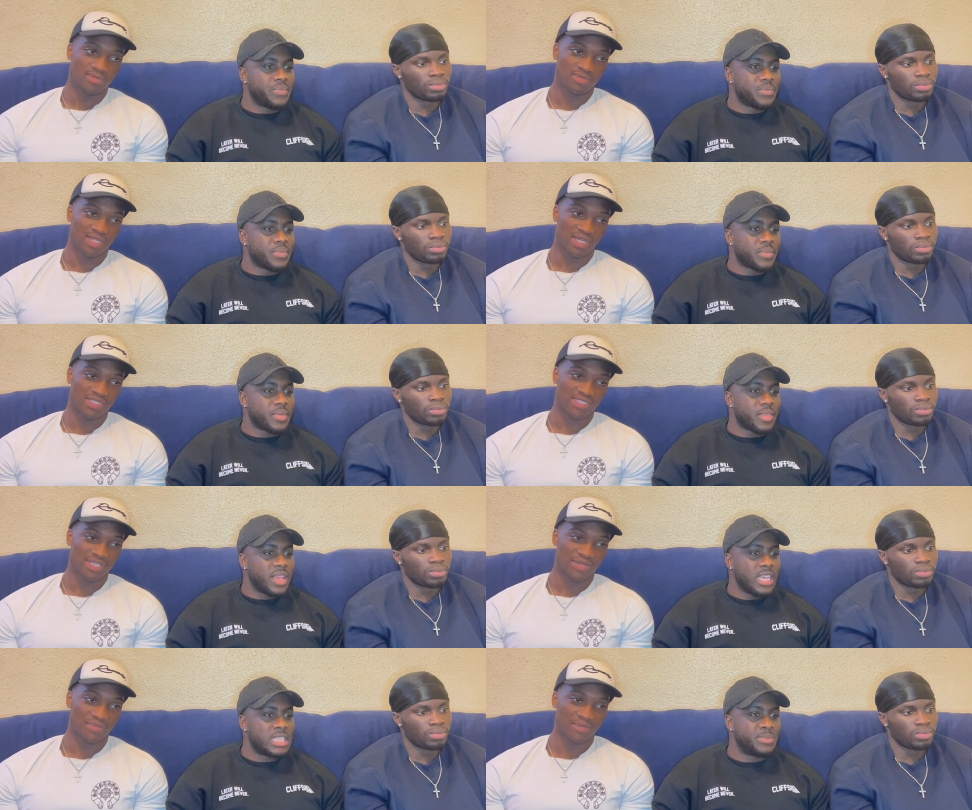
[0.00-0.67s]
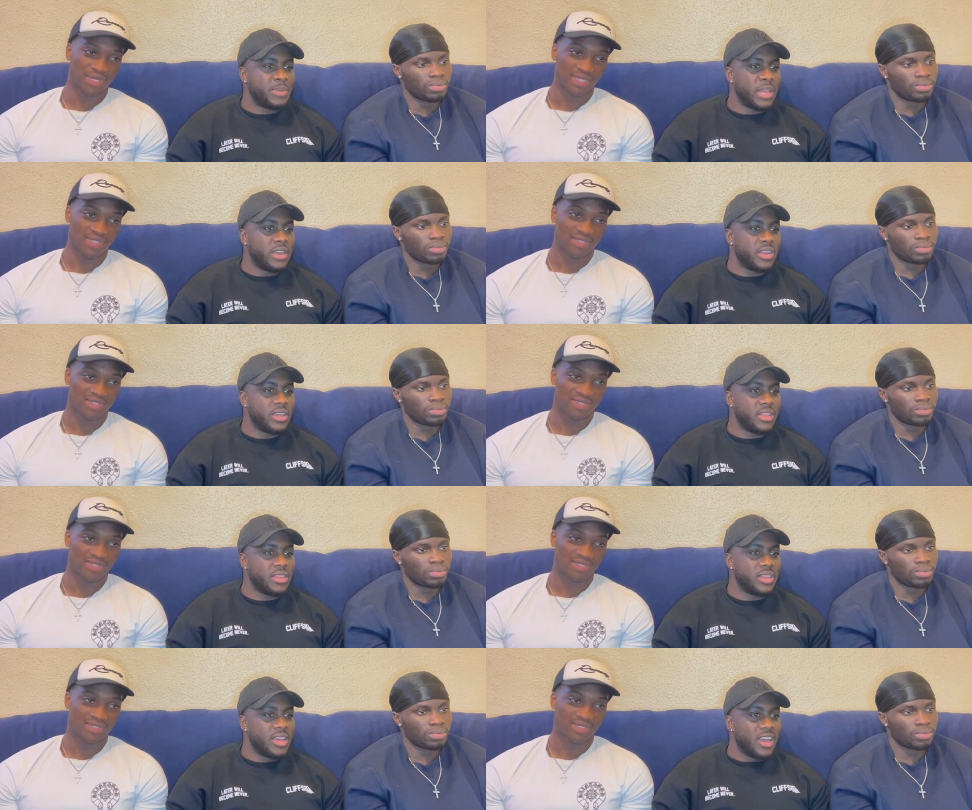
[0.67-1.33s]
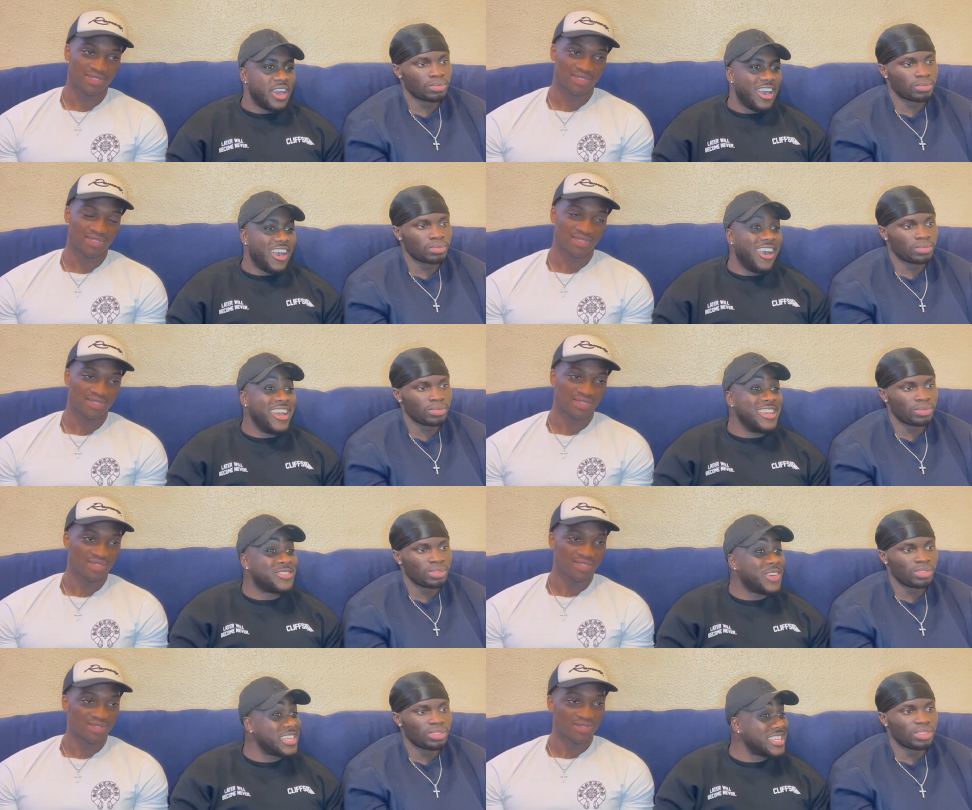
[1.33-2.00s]
Speaker 1: That
Speaker 2: was him, Experience. Man. Oh,
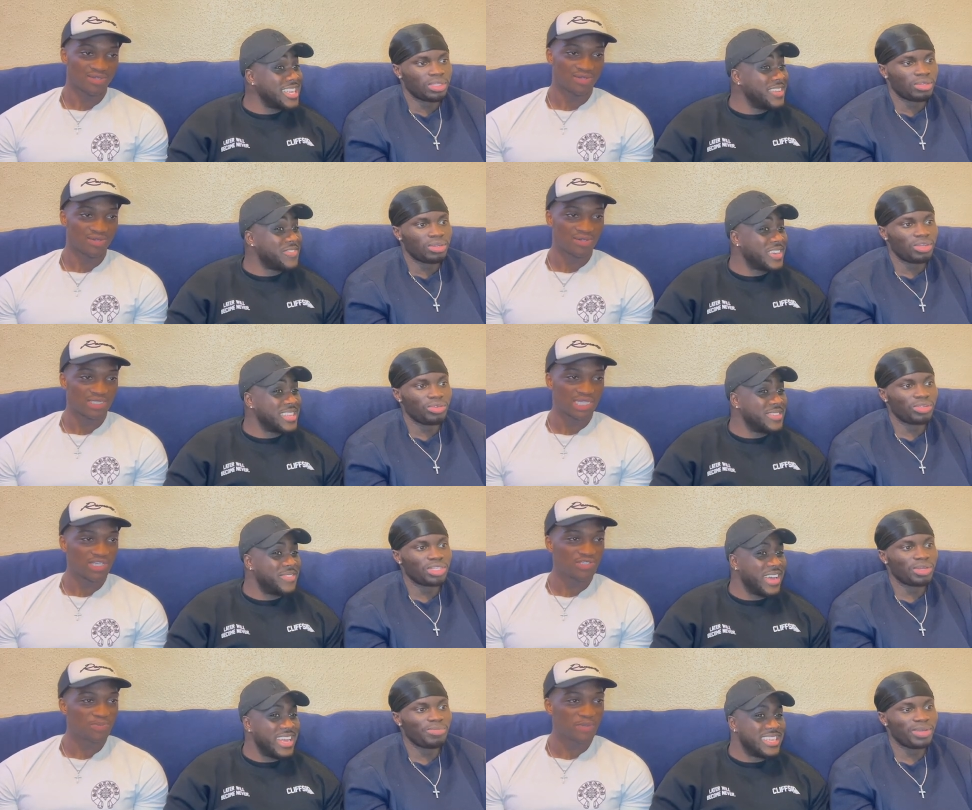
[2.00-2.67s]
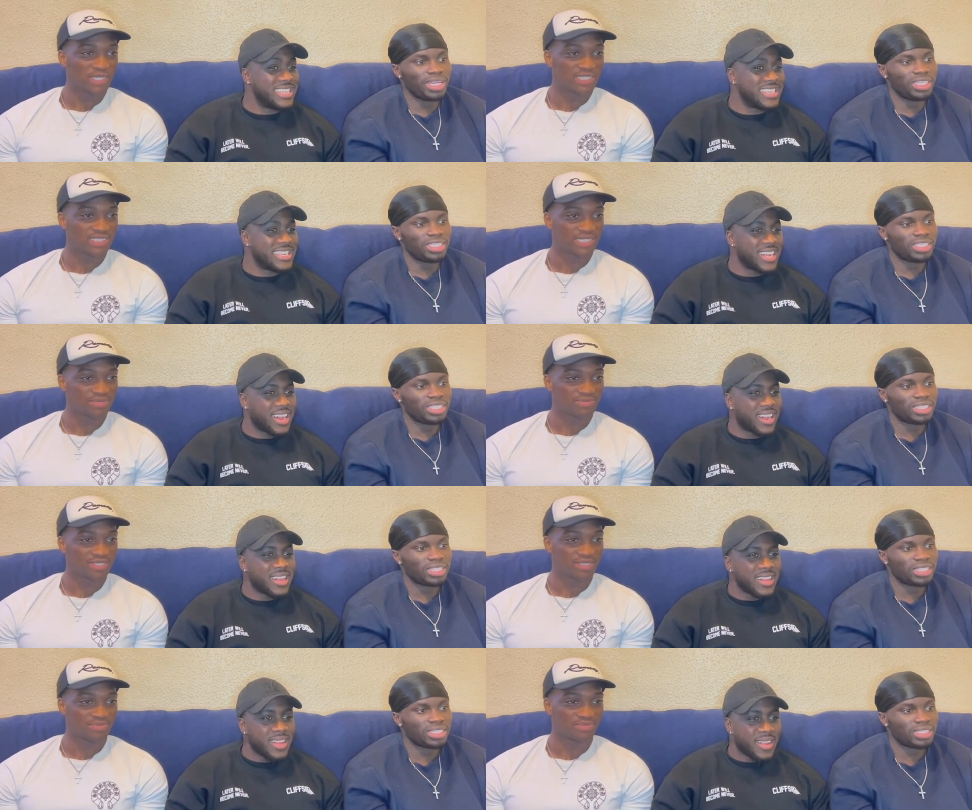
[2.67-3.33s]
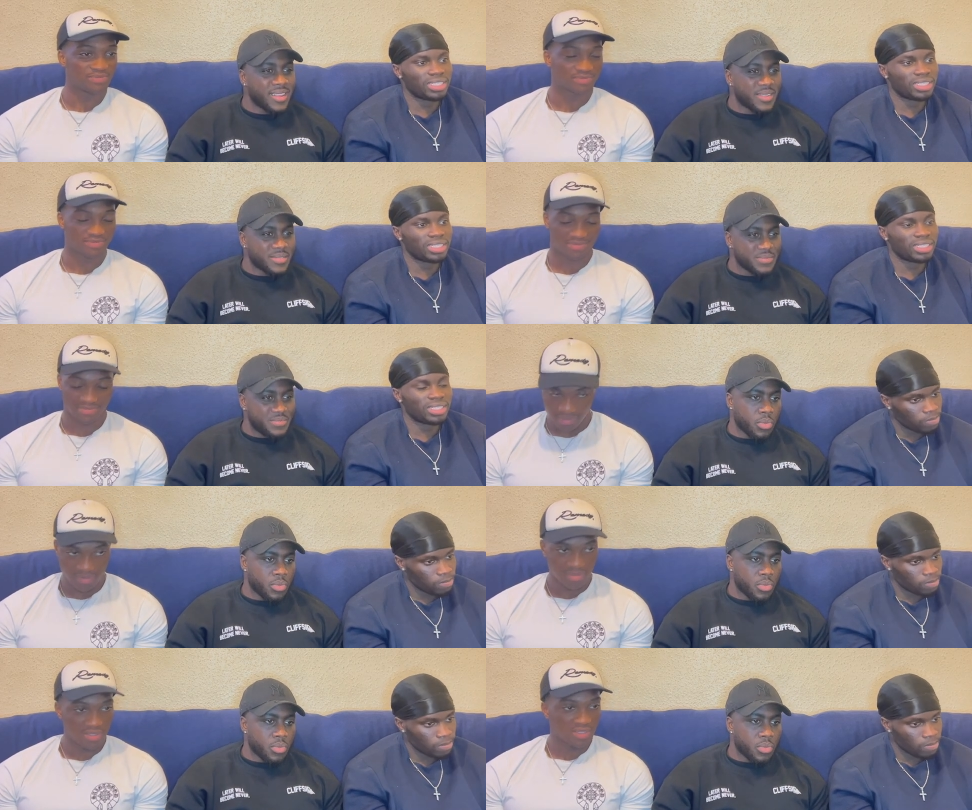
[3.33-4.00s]
he's watching it from the left. He's the same team.
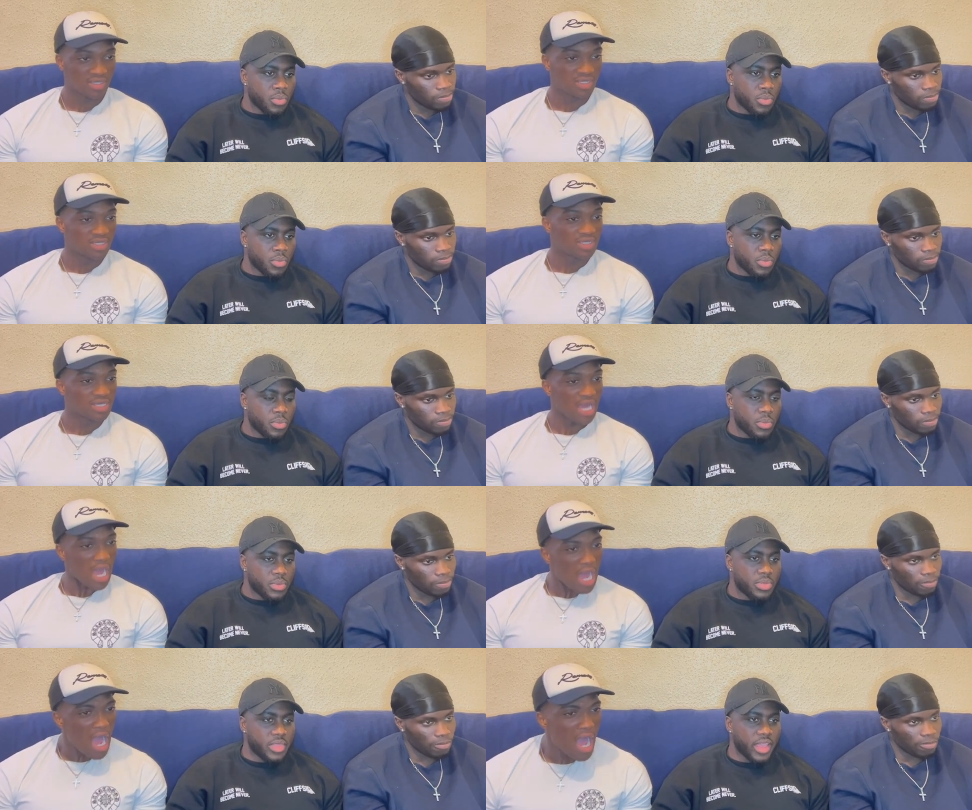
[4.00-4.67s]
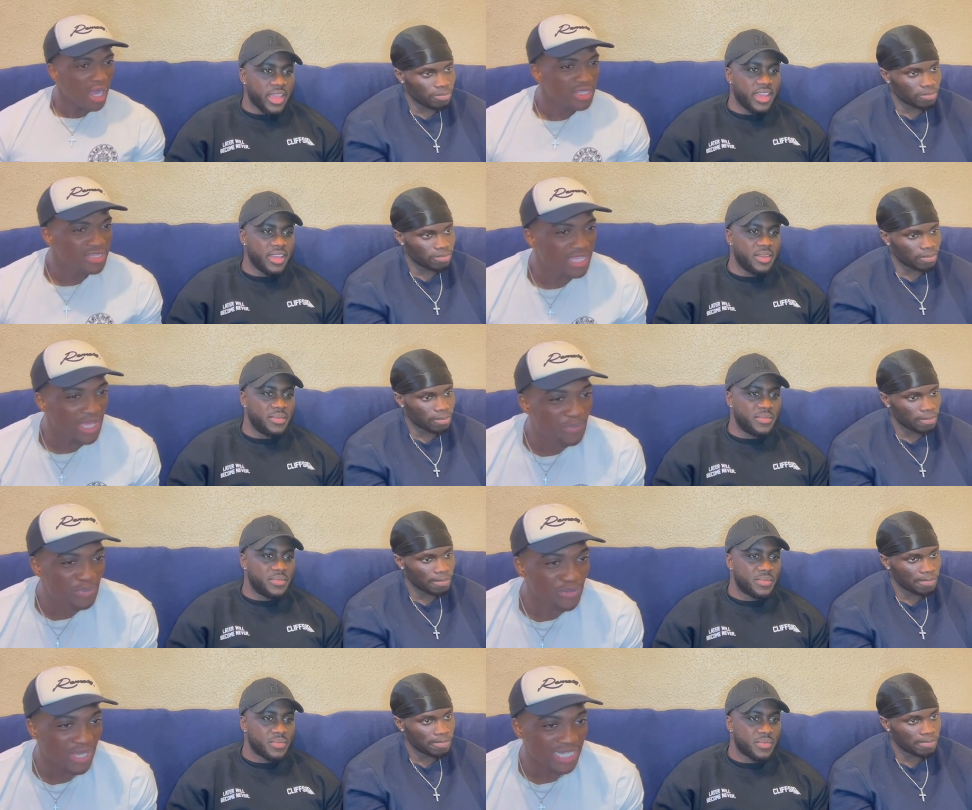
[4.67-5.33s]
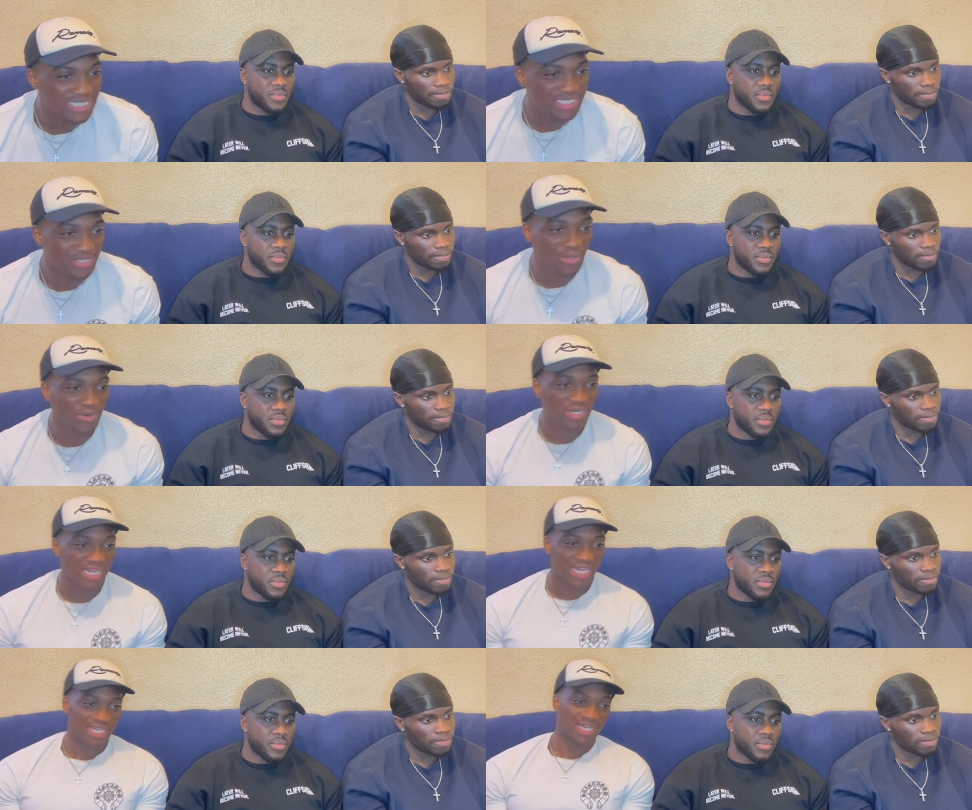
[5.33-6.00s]
Speaker 1: Damn. Debut and he's
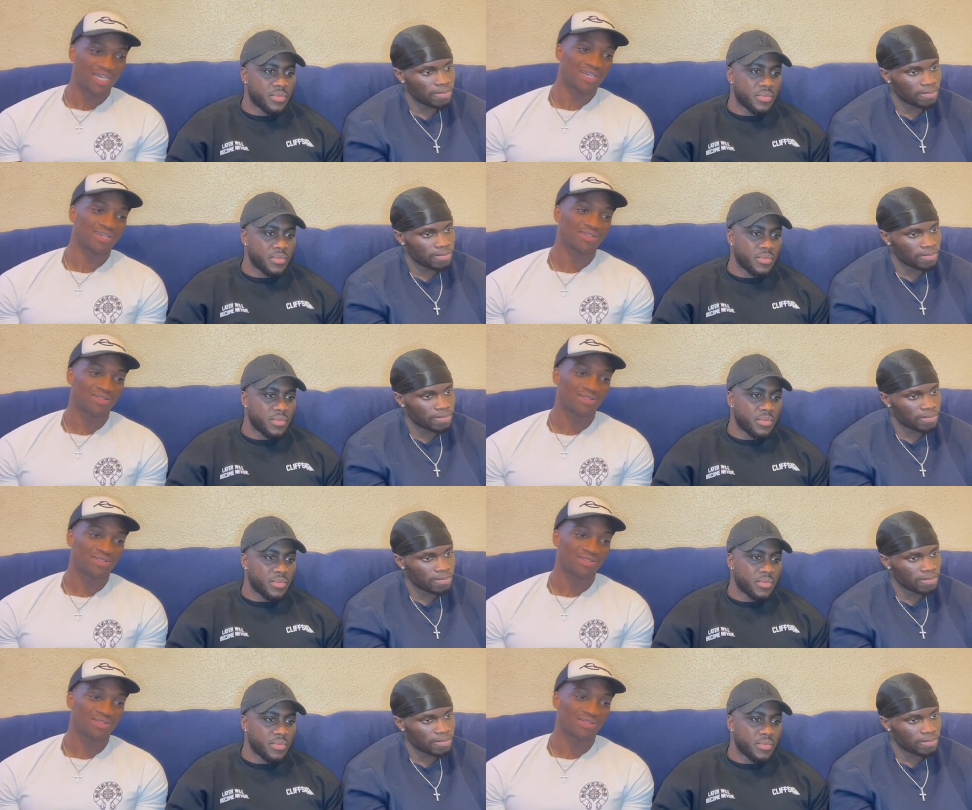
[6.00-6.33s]
scoring like that.